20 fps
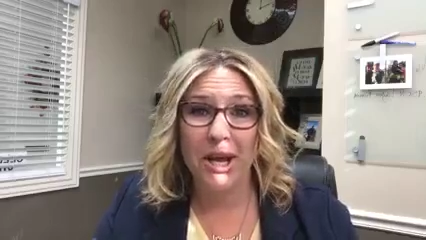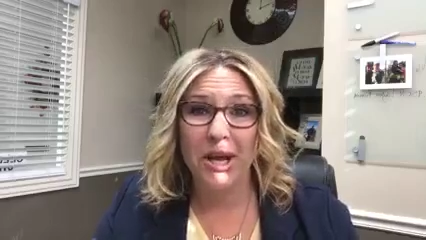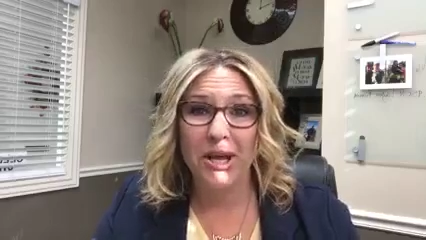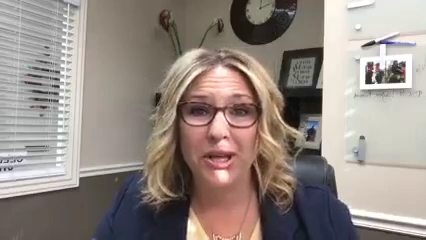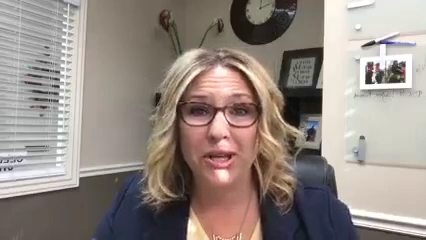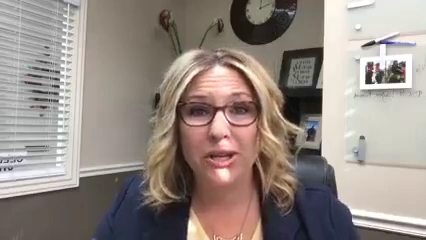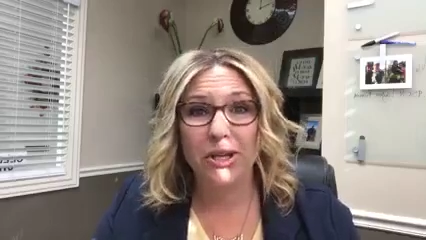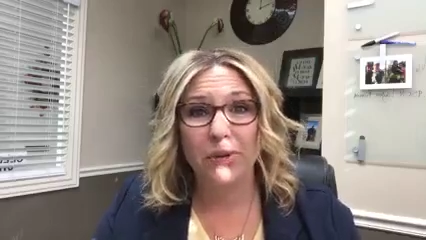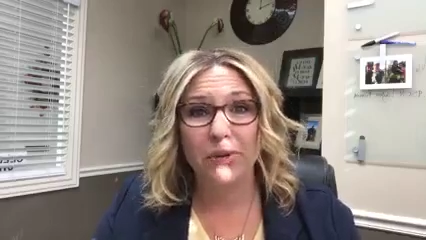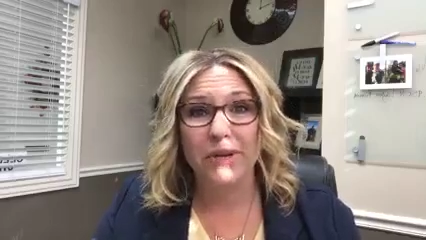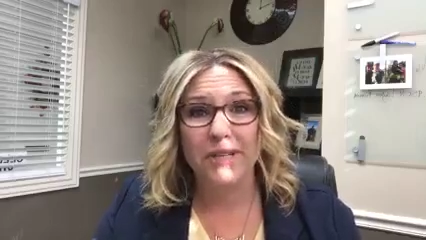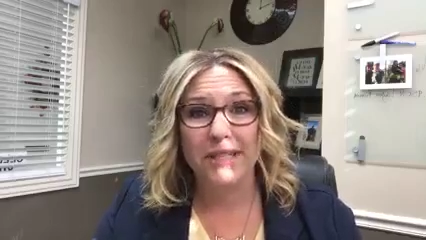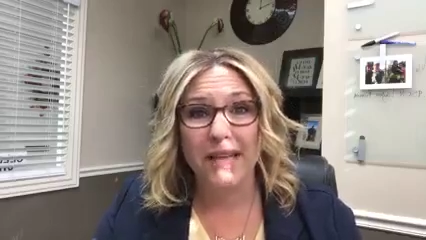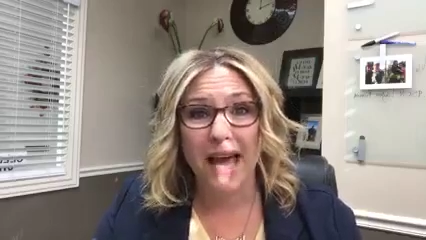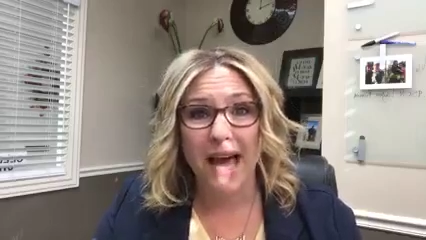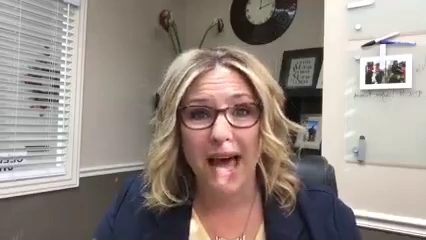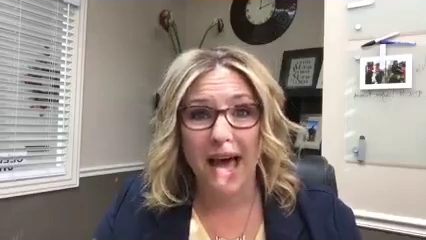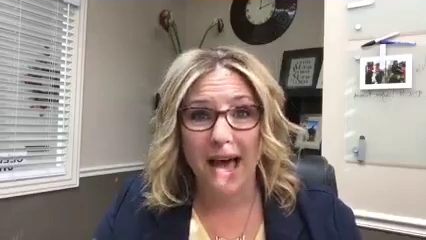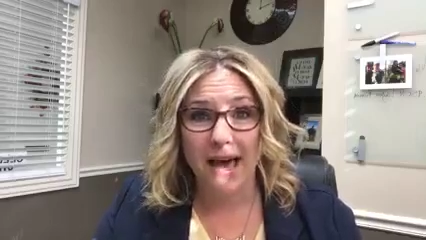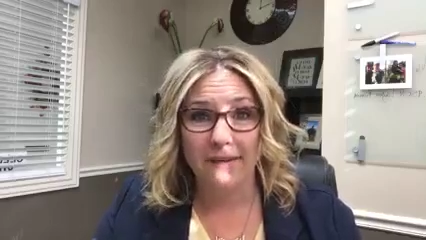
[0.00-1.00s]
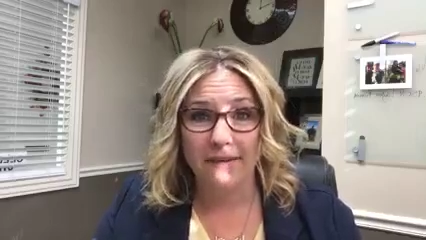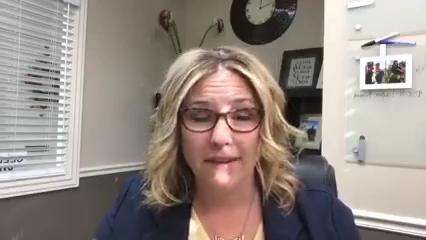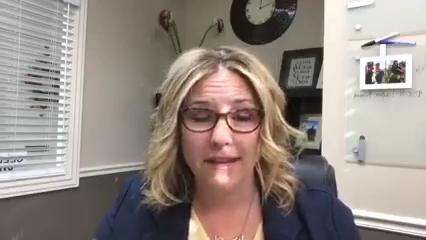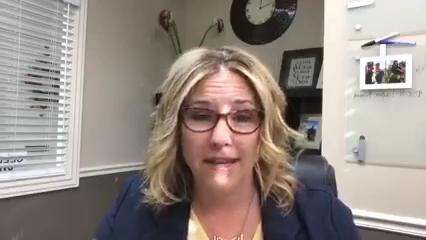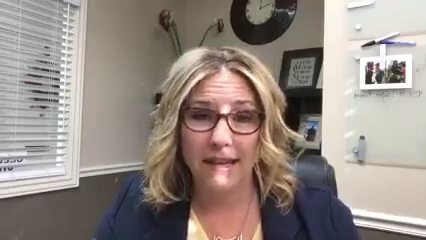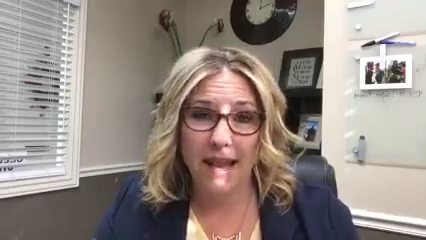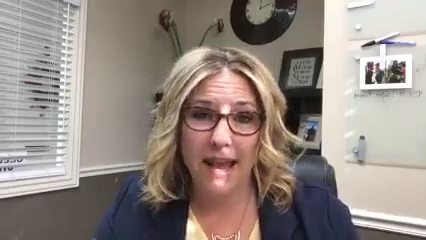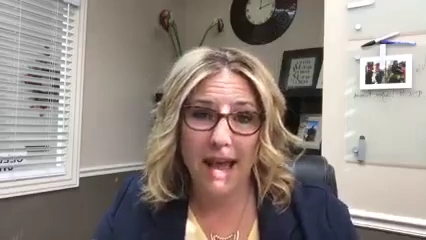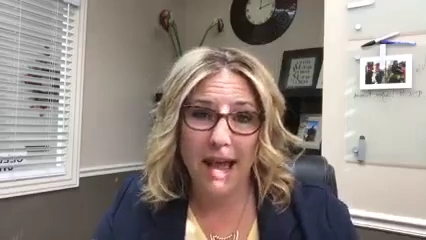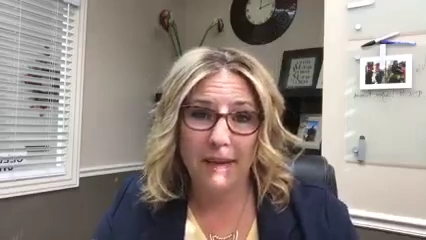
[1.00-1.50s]
you're going to have
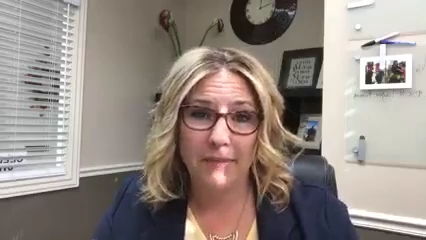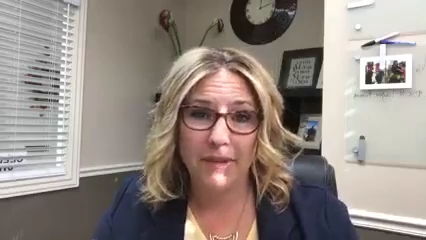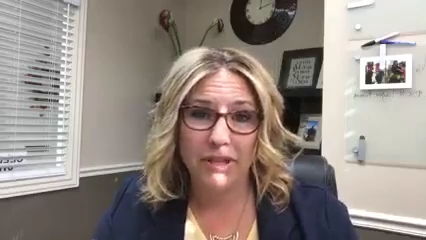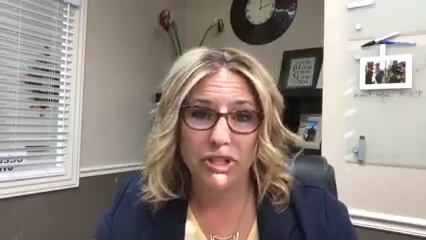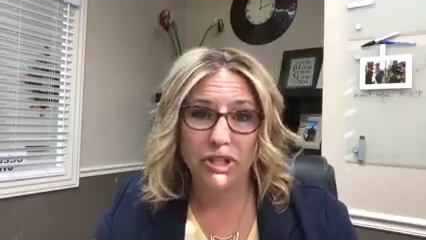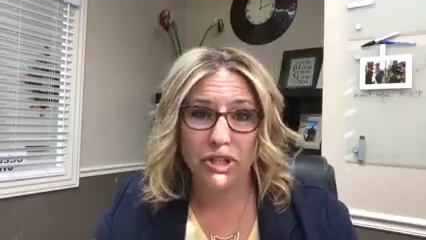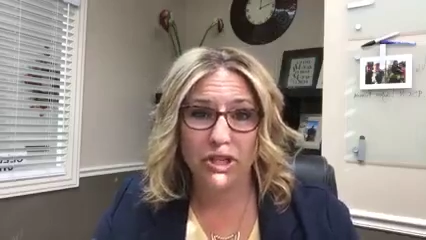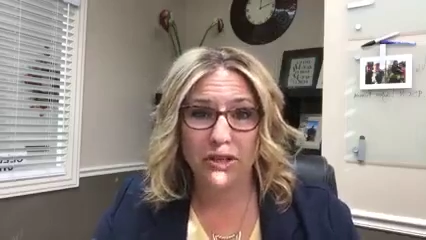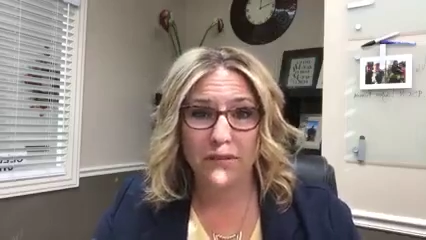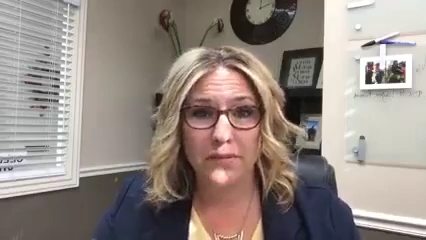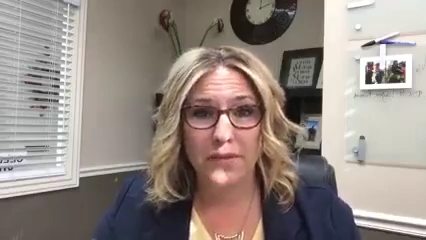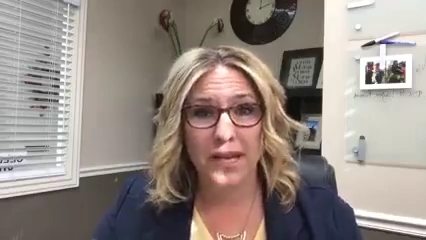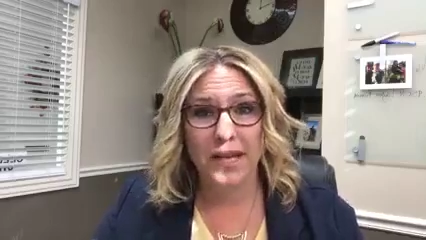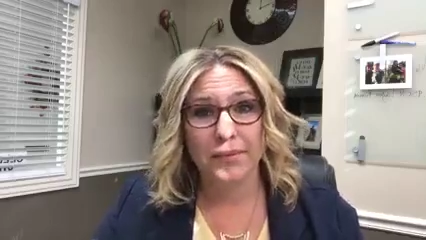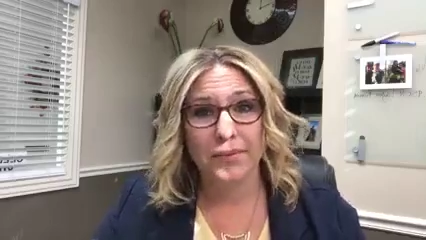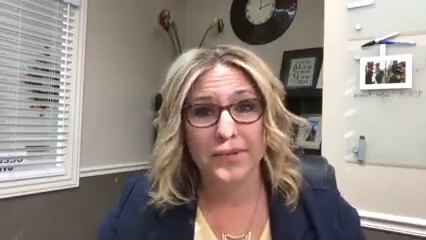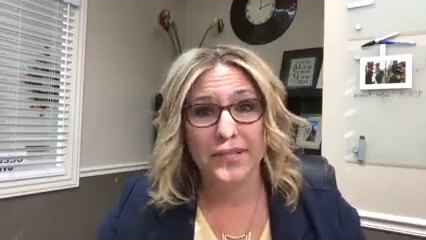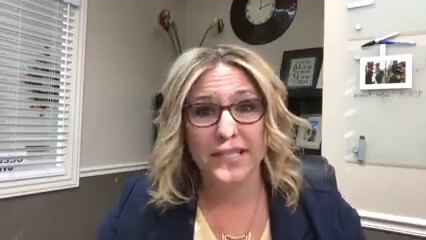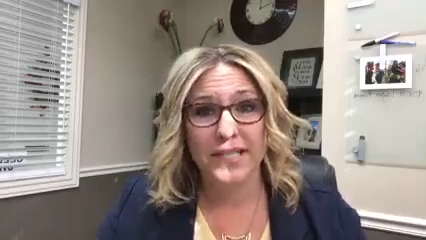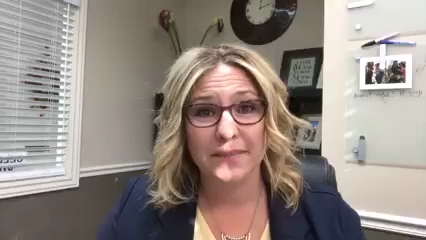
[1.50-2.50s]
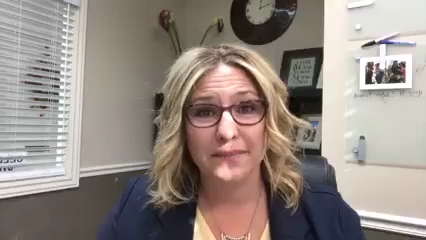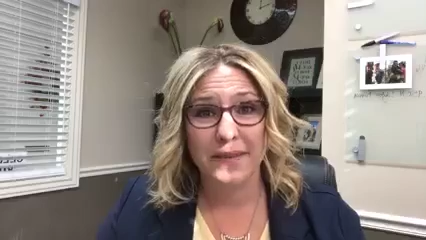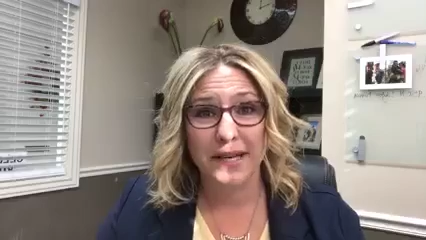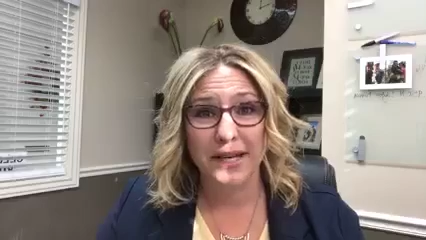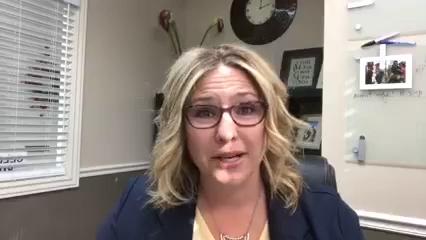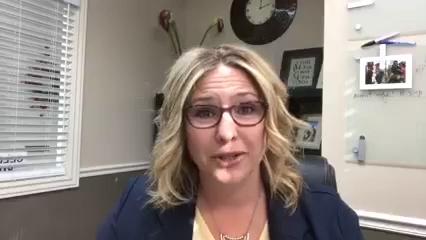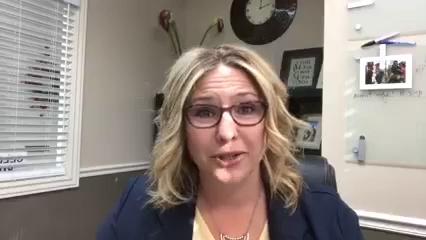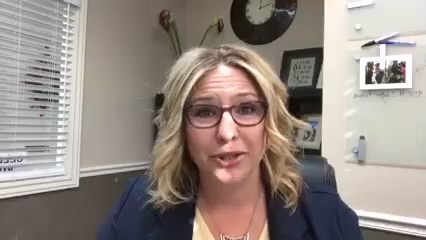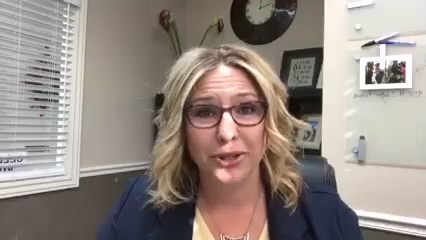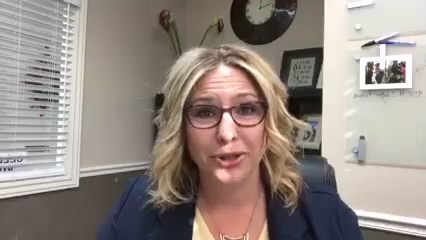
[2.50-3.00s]
and how much you're going to be able to spend
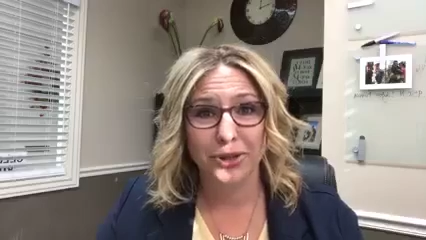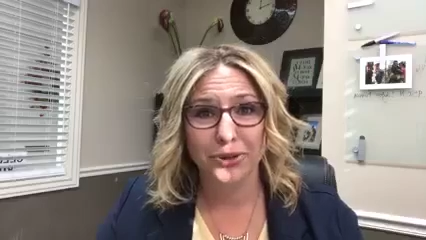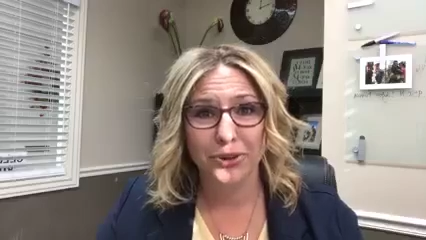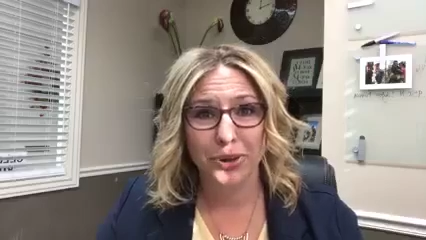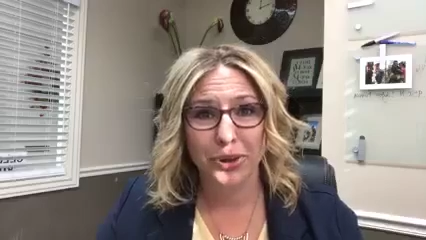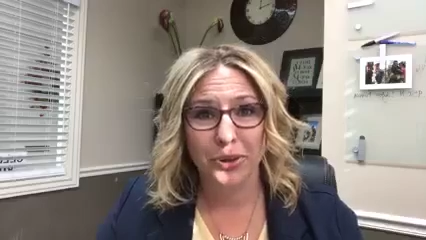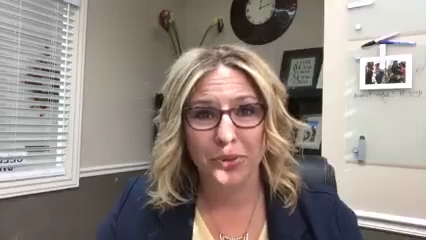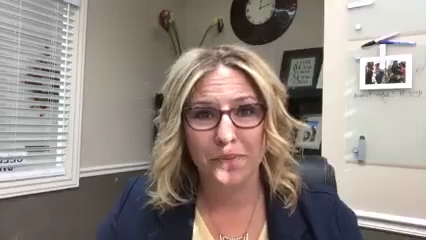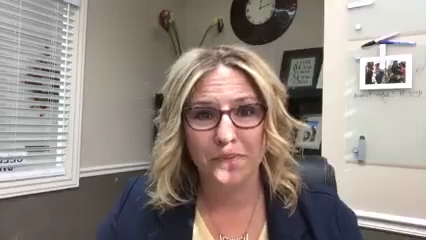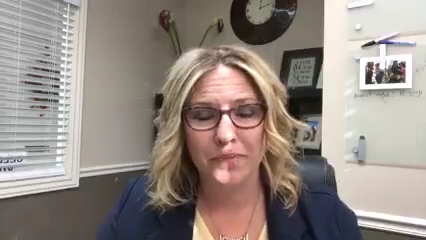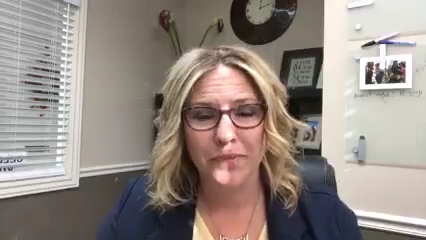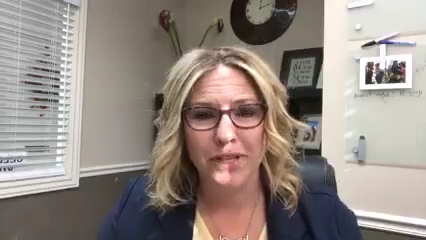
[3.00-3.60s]
on your new home.